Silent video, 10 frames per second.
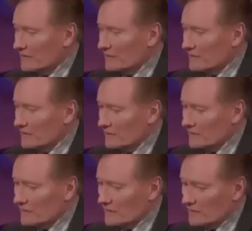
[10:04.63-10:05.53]

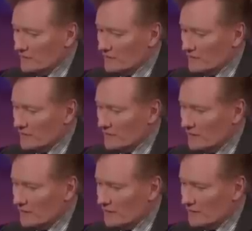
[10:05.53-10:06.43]

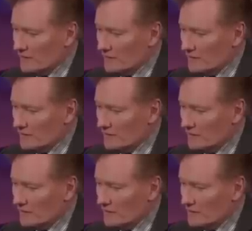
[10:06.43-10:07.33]

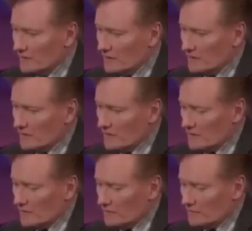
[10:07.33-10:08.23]

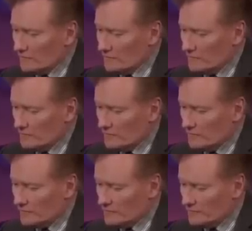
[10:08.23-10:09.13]

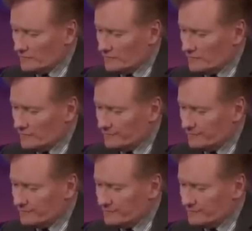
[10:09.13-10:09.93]
No words are spoken by the person on screen.